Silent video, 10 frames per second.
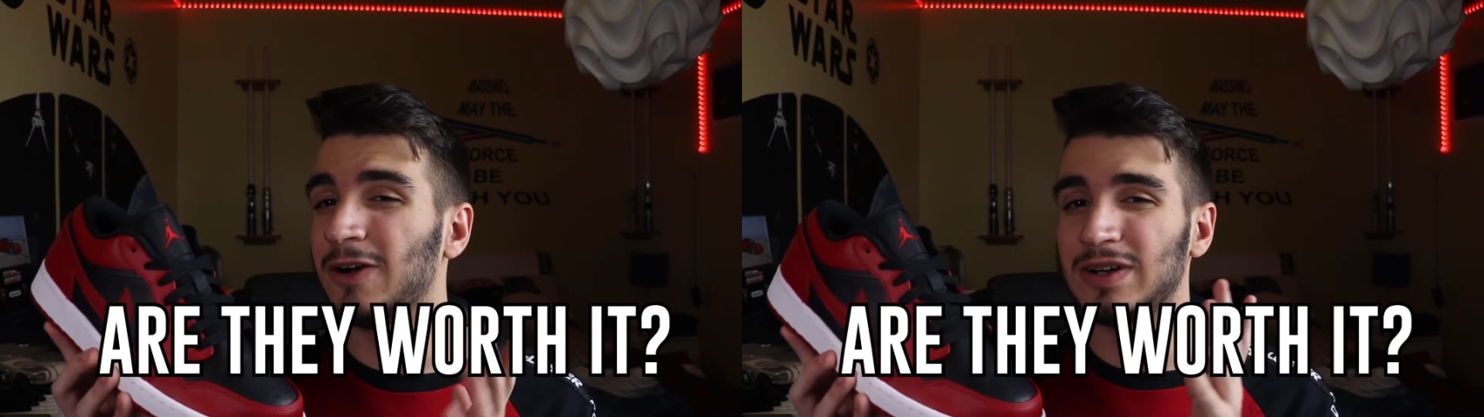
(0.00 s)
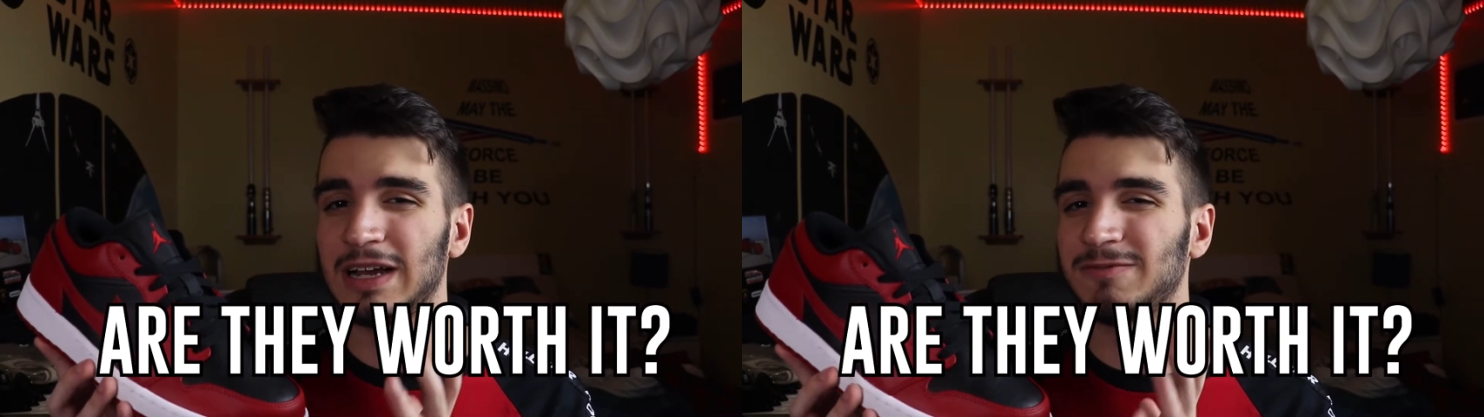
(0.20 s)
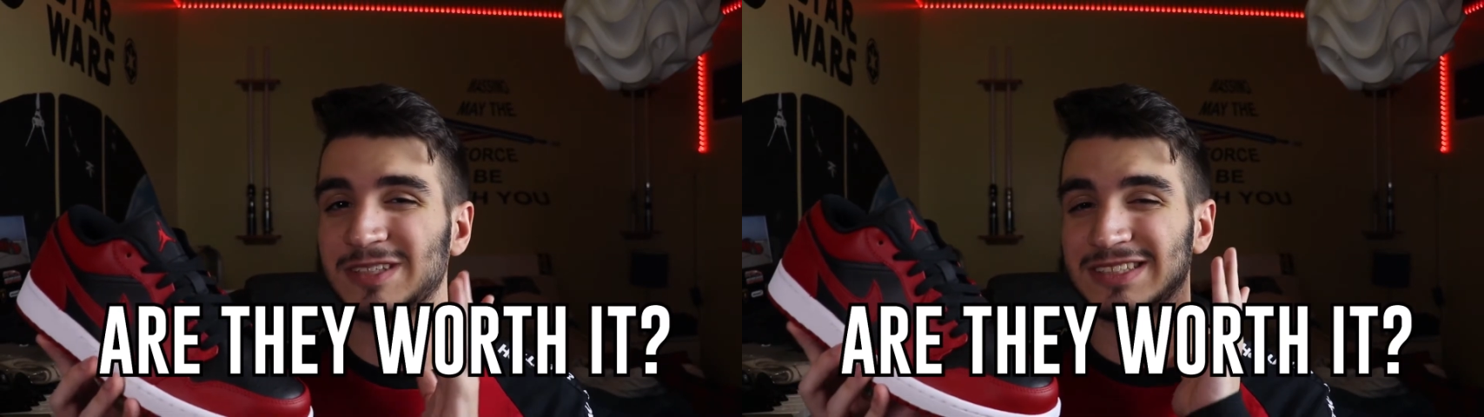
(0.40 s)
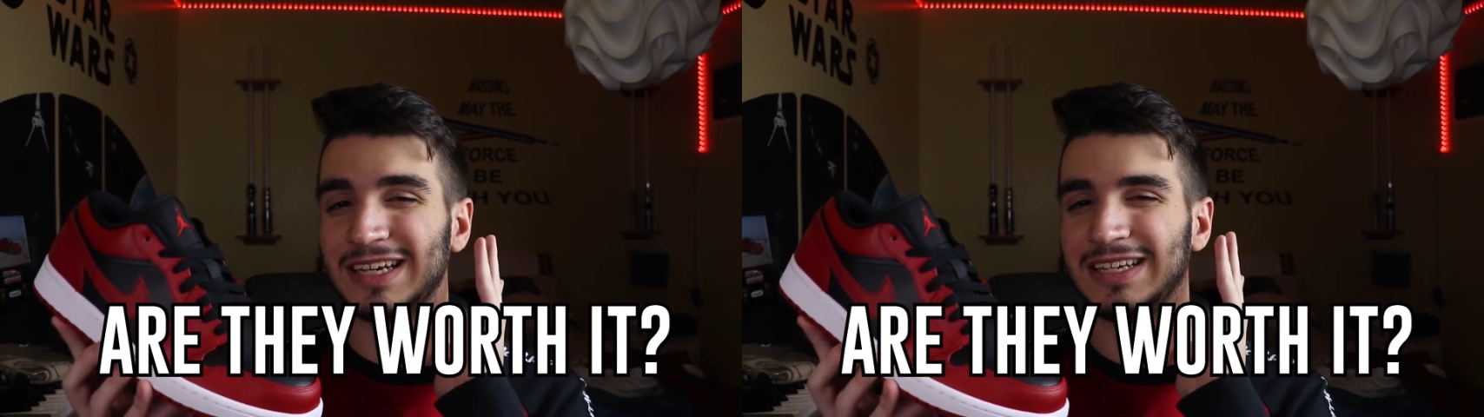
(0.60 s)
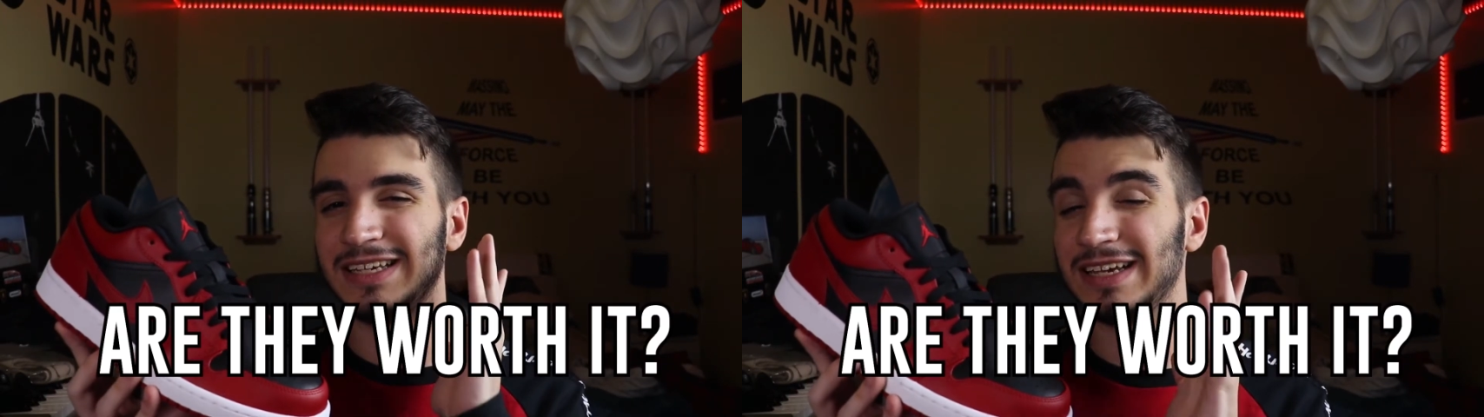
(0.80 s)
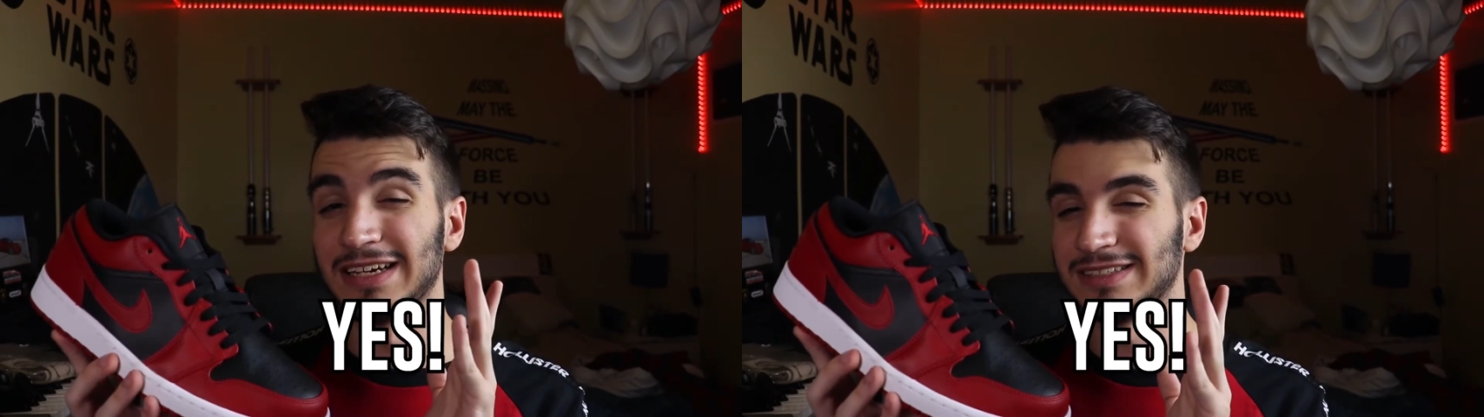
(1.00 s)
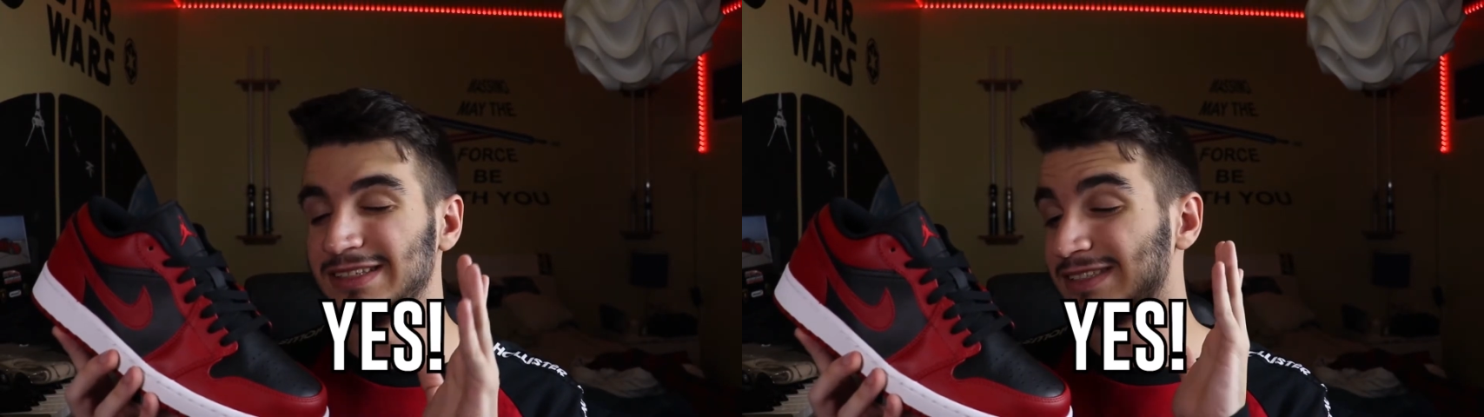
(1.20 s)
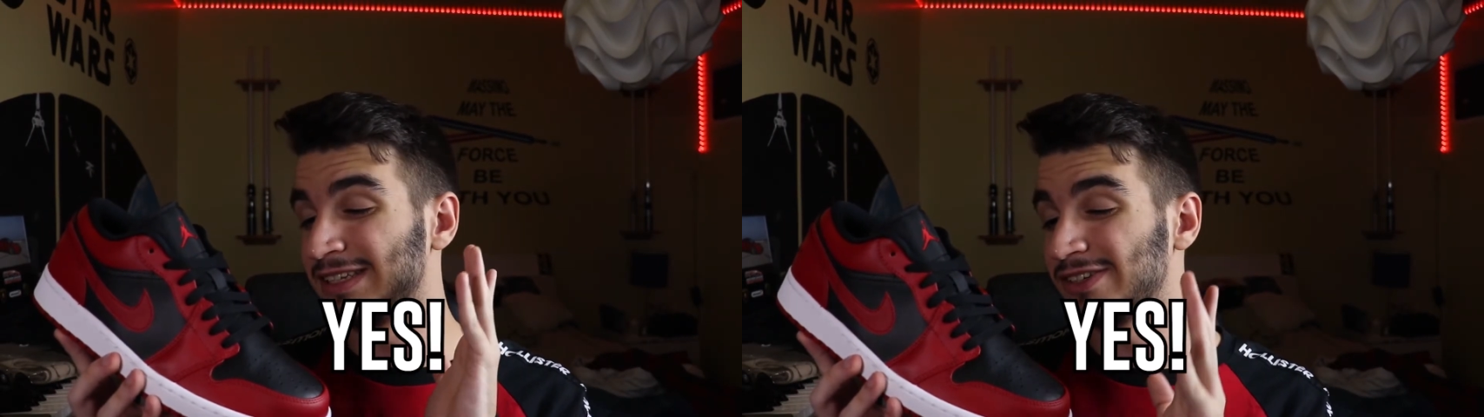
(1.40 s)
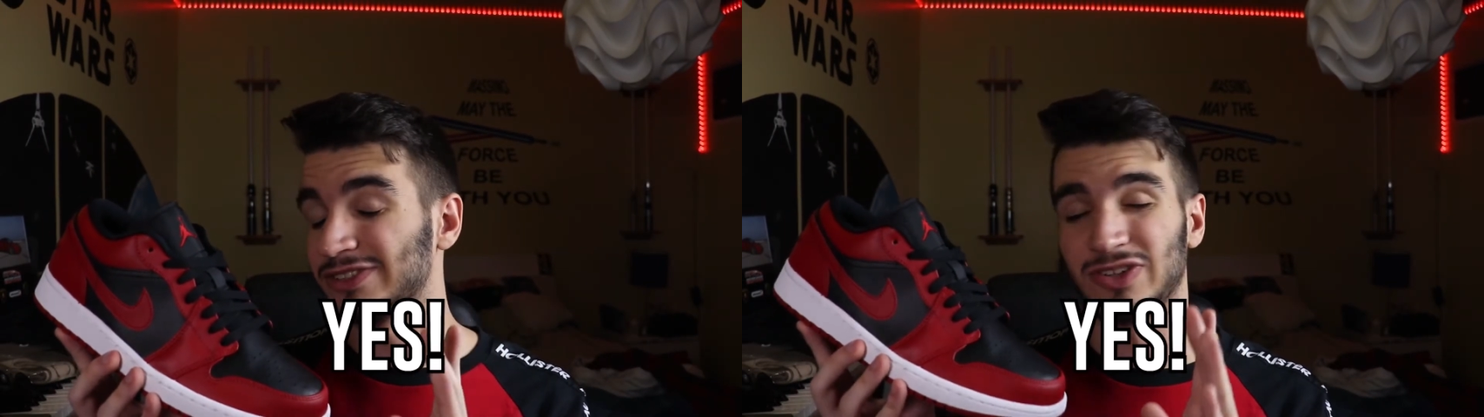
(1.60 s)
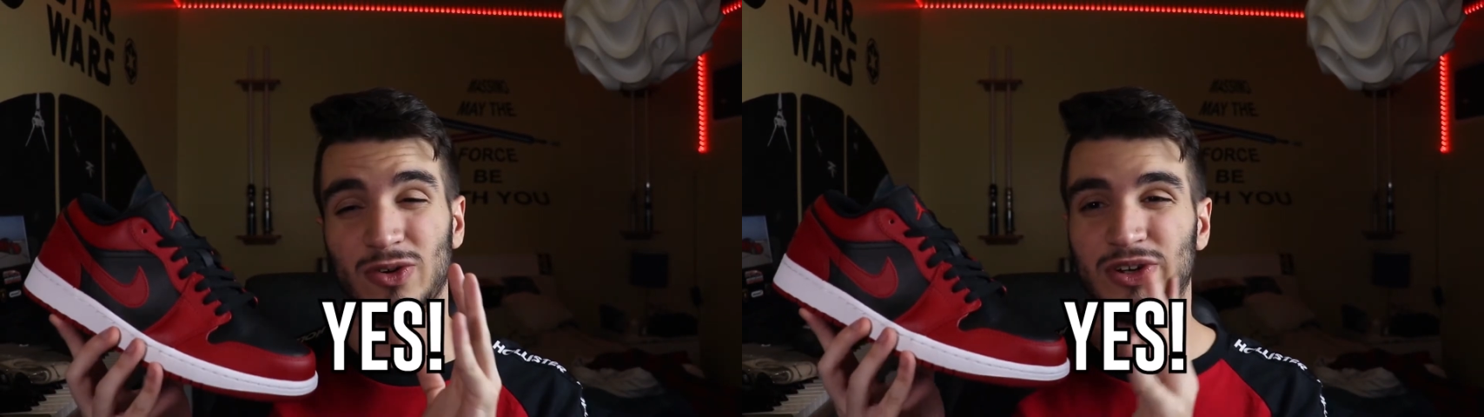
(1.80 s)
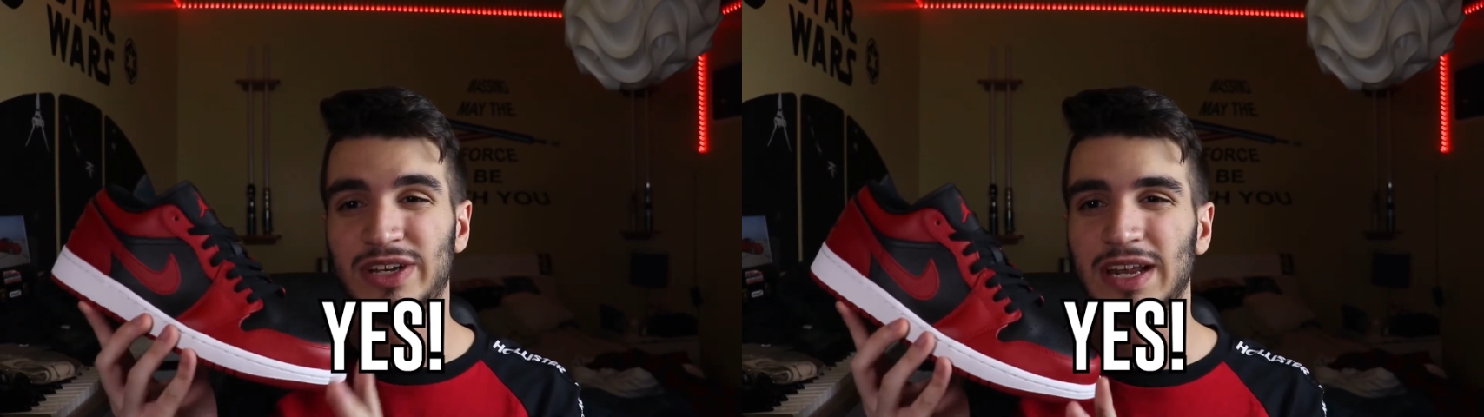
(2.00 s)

I would have to say yes, these sneakers are